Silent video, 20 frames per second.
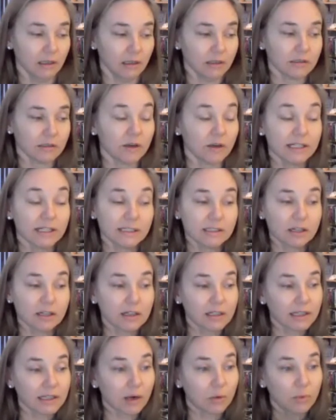So I had
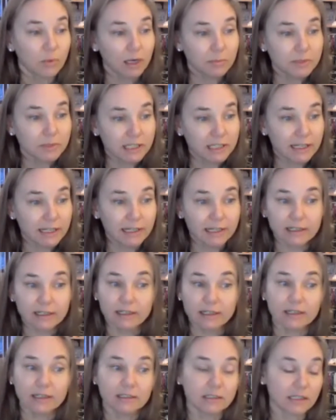started that website,
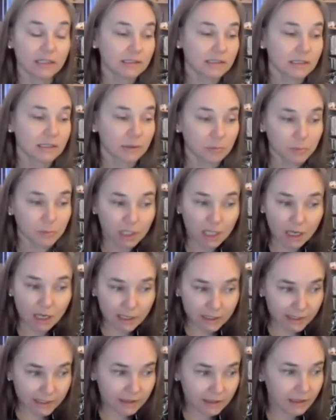done some
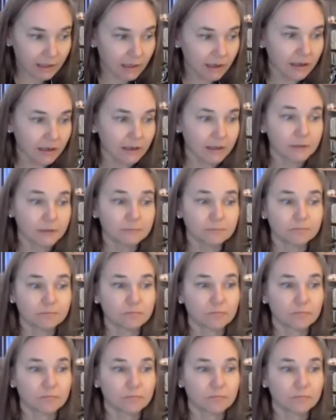blogging there.